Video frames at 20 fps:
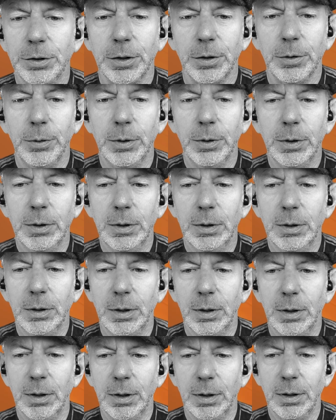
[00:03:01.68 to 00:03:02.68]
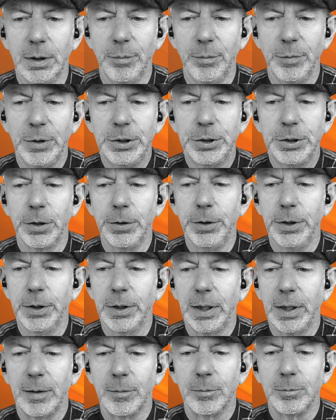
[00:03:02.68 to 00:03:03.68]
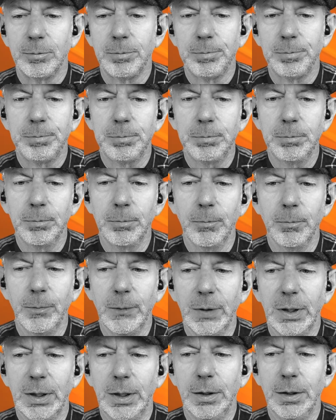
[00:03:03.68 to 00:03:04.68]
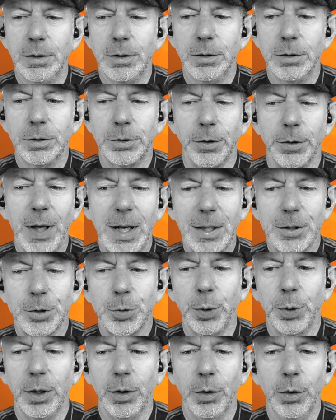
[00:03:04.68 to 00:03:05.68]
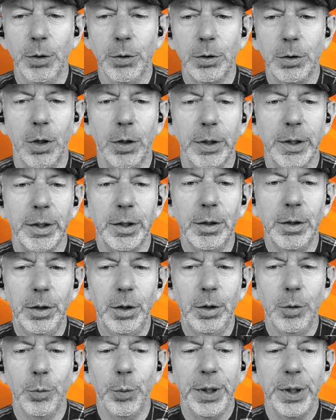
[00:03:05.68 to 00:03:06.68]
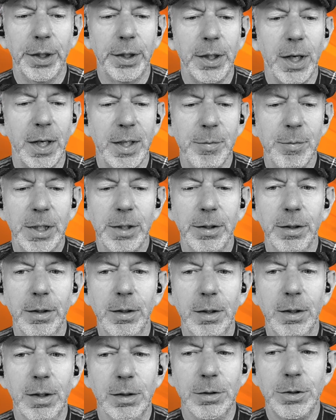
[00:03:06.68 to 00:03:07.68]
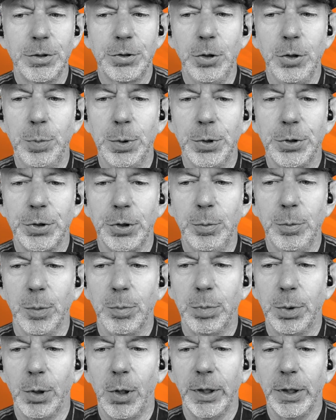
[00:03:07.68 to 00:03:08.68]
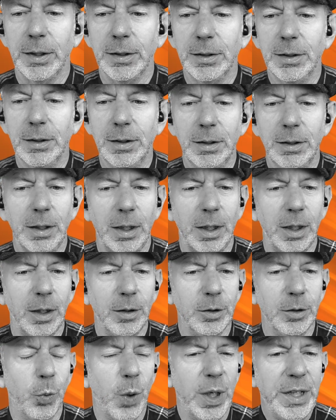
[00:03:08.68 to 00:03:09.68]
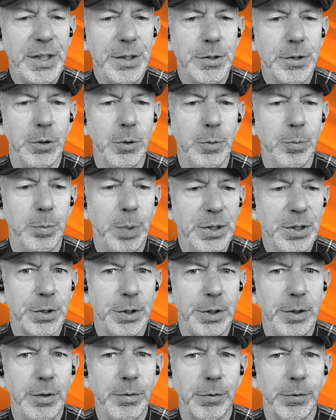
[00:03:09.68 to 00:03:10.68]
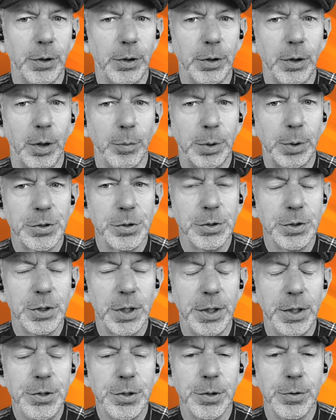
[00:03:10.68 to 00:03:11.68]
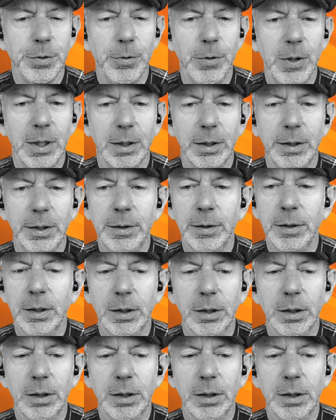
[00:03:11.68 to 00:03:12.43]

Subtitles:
So let me show you that. So that's what it looked like when it came in, super bright and way too busy for a presentation really.